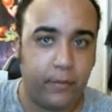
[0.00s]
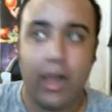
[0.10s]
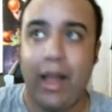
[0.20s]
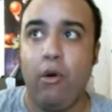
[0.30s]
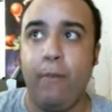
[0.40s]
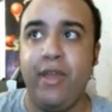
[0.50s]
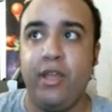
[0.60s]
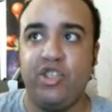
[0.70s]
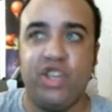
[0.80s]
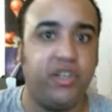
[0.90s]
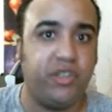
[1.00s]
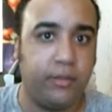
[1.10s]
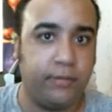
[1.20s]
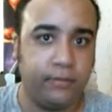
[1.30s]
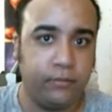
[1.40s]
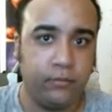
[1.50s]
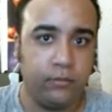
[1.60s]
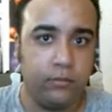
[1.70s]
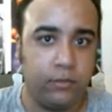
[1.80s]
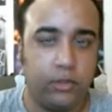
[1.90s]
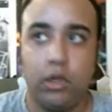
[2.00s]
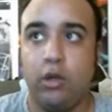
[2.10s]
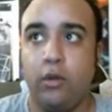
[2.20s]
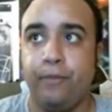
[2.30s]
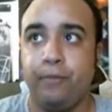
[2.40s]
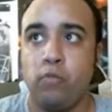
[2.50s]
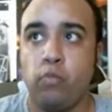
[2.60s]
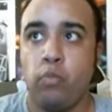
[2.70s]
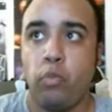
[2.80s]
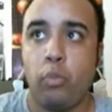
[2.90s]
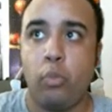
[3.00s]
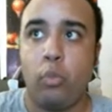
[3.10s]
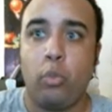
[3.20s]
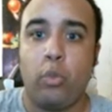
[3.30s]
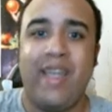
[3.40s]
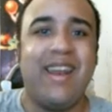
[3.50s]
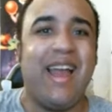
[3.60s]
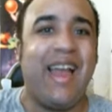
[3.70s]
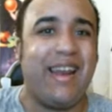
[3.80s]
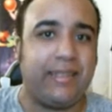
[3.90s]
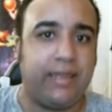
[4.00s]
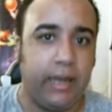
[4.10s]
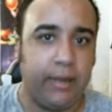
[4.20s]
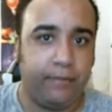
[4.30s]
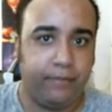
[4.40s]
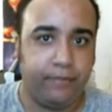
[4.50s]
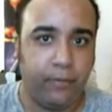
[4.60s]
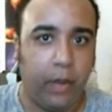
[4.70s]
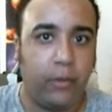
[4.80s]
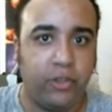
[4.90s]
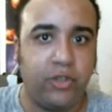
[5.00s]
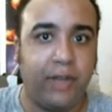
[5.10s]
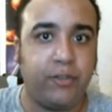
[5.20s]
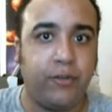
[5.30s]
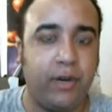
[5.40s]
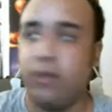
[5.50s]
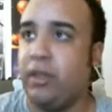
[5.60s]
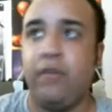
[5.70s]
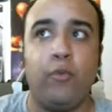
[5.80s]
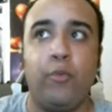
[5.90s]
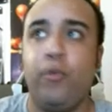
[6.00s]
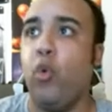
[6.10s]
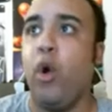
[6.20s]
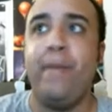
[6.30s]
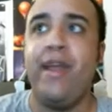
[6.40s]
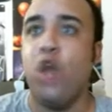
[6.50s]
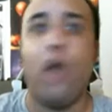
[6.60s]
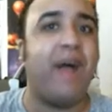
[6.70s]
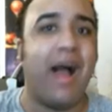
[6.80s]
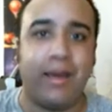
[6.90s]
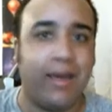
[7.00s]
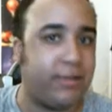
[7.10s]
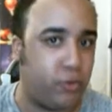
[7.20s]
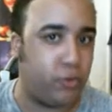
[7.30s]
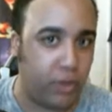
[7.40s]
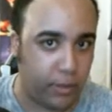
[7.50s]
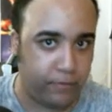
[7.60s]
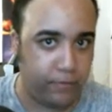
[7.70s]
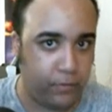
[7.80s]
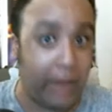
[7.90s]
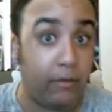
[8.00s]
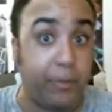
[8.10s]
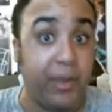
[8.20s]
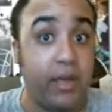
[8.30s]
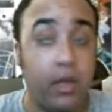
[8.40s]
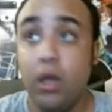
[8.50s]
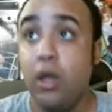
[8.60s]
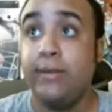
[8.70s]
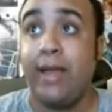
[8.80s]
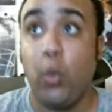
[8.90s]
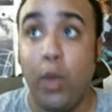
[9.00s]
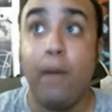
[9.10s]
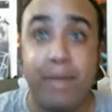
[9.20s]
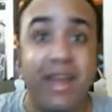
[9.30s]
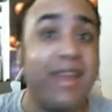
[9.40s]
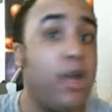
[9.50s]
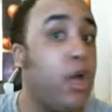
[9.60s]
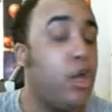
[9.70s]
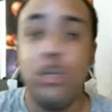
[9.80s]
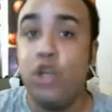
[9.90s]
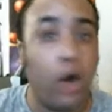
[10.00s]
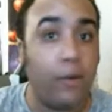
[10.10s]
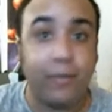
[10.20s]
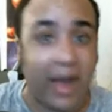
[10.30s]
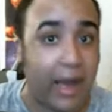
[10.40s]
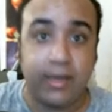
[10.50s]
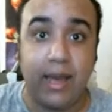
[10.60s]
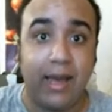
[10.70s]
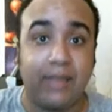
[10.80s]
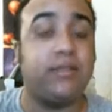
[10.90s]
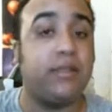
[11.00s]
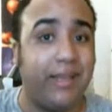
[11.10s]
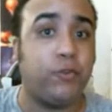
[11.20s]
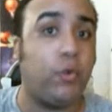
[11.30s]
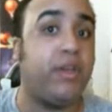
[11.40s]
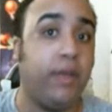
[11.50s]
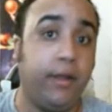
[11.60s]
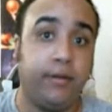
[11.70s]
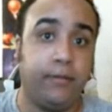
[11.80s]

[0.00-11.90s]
I will be in Jersey. So, and ahead of time, I will let you guys know right now, there will be no podcast this weekend. I repeat, there will be no podcast this weekend.